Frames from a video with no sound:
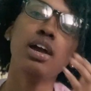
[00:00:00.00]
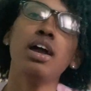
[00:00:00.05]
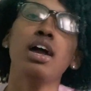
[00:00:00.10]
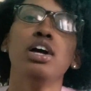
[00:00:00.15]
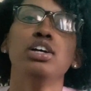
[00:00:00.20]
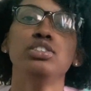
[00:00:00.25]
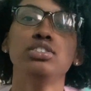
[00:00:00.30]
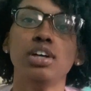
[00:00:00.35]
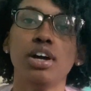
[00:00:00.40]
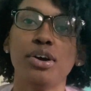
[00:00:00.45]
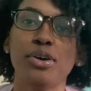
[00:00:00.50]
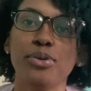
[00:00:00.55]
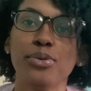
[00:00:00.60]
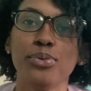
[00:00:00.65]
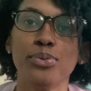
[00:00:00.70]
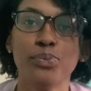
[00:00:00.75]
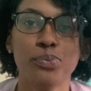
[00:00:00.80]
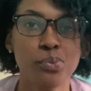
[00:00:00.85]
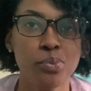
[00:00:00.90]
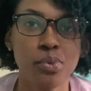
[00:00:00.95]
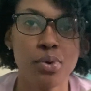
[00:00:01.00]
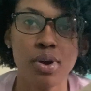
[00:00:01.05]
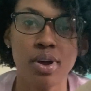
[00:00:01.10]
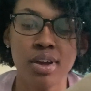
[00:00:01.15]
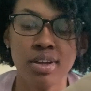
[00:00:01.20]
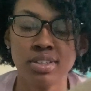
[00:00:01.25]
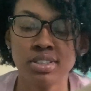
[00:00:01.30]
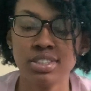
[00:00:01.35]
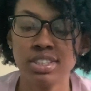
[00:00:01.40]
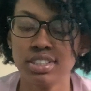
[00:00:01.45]
So
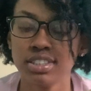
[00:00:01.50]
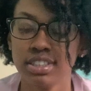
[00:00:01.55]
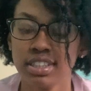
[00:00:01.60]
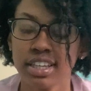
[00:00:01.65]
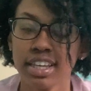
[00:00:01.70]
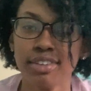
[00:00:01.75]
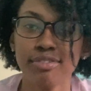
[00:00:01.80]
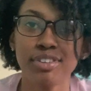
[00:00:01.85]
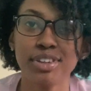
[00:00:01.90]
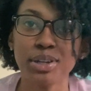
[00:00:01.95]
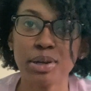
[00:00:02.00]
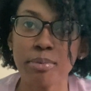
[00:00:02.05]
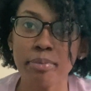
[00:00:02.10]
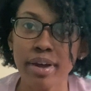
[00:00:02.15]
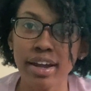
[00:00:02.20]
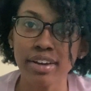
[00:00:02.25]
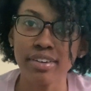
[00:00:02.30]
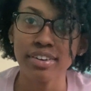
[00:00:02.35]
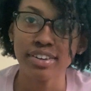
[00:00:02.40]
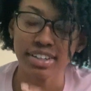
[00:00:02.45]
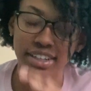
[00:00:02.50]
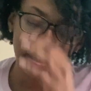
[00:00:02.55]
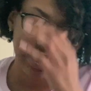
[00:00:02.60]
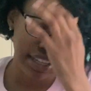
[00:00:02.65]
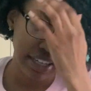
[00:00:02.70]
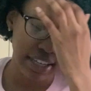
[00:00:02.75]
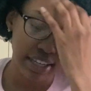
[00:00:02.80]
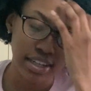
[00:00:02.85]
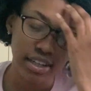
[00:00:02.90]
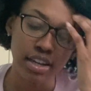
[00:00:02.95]
just to give a little background
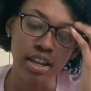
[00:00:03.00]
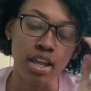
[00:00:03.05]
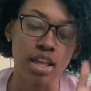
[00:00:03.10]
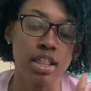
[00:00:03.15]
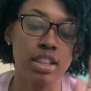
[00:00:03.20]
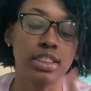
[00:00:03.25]
again,